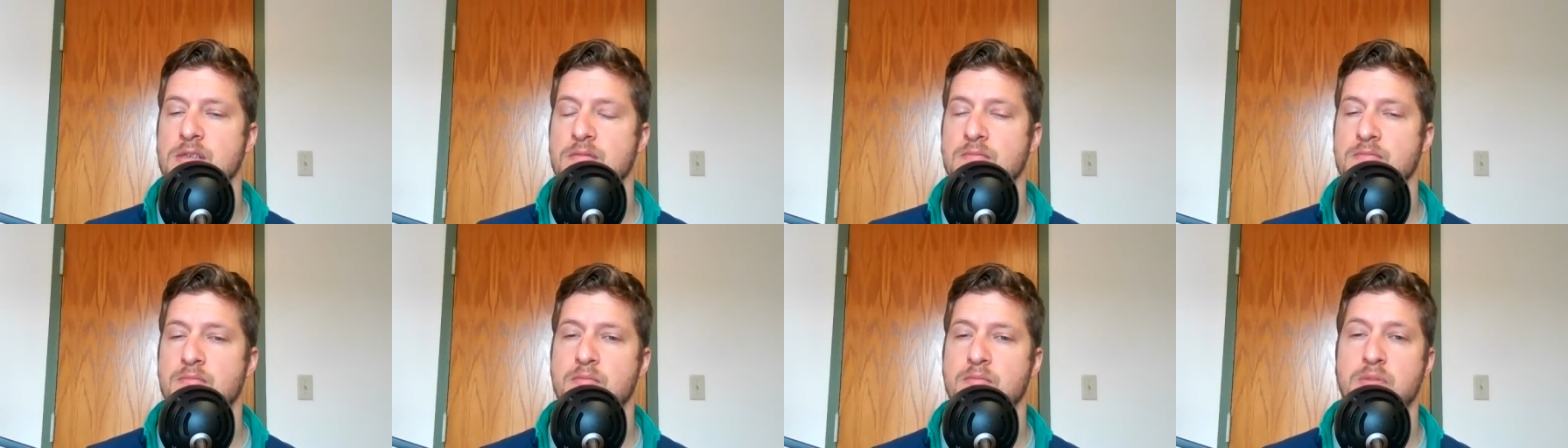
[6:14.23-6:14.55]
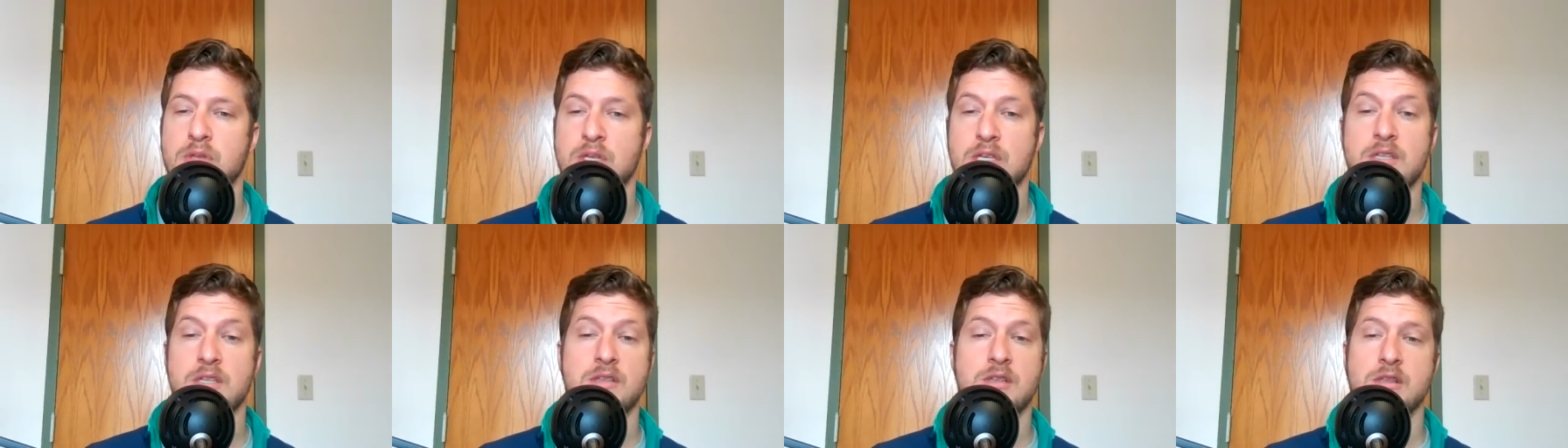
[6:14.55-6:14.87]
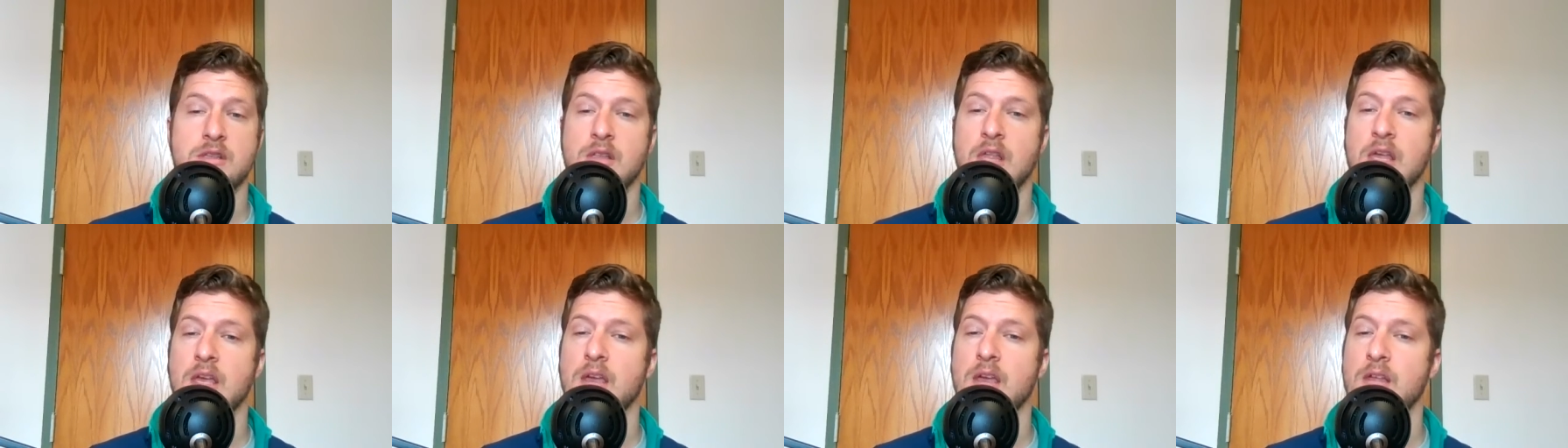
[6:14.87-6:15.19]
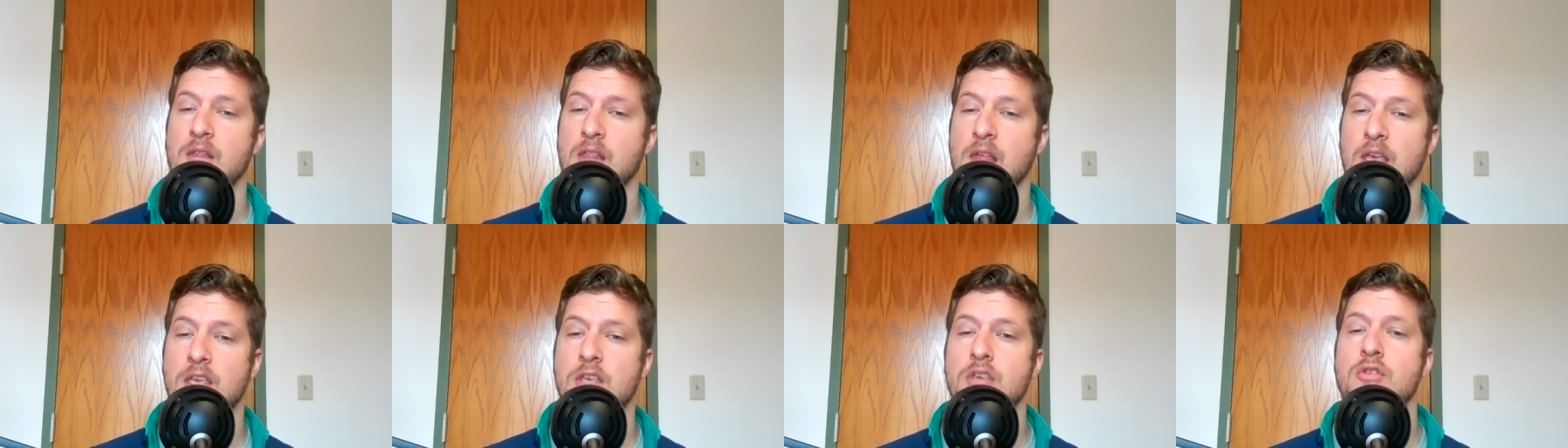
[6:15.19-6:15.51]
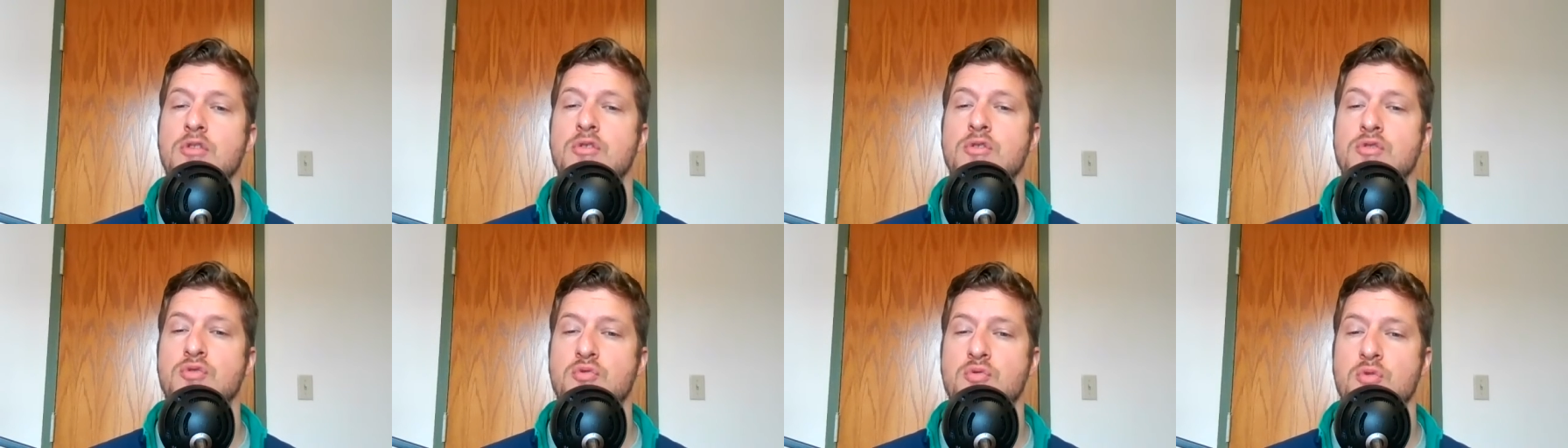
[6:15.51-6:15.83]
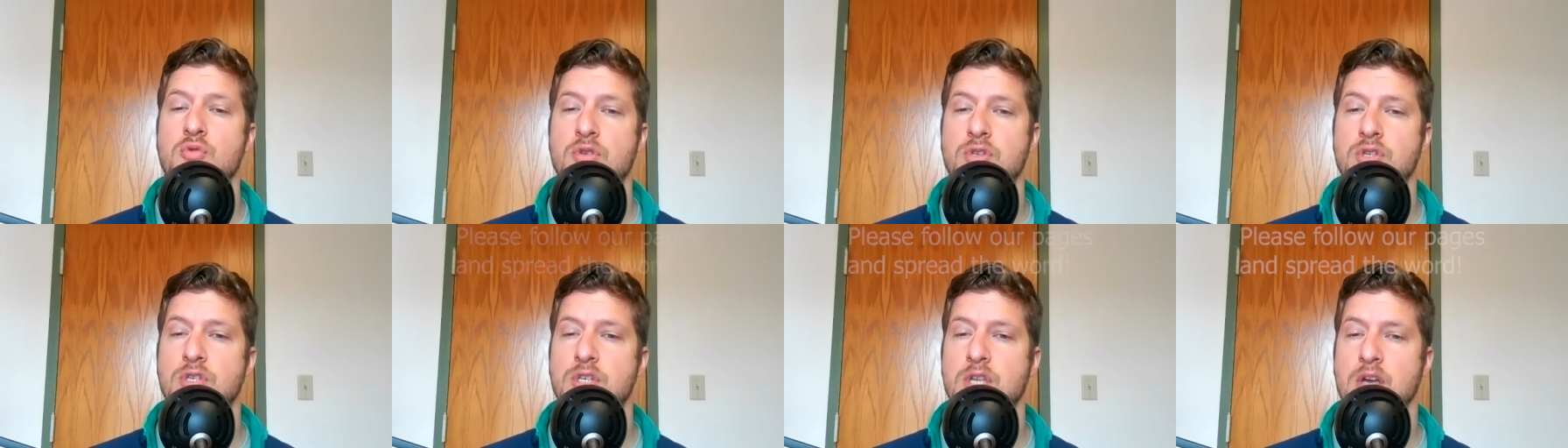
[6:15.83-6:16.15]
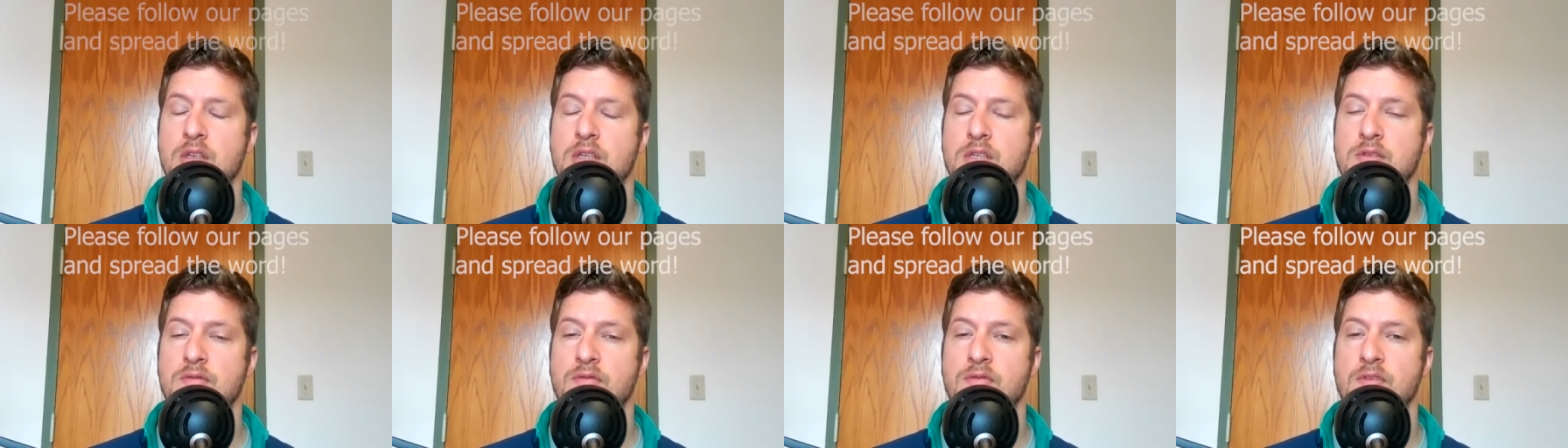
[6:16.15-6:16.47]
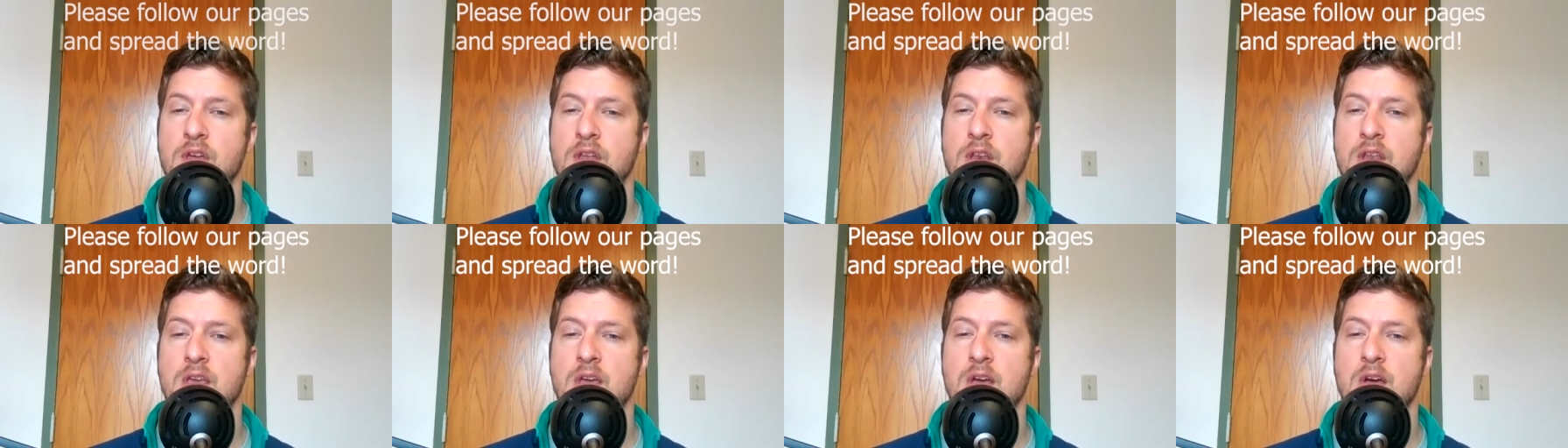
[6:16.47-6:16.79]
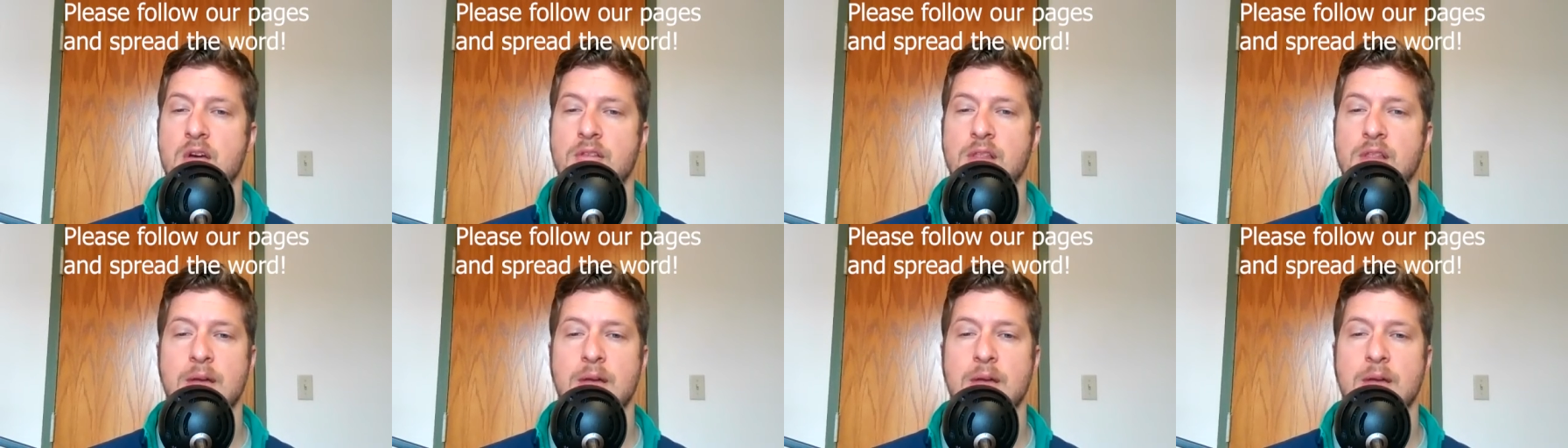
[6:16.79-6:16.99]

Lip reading: And please, like usual, share this video.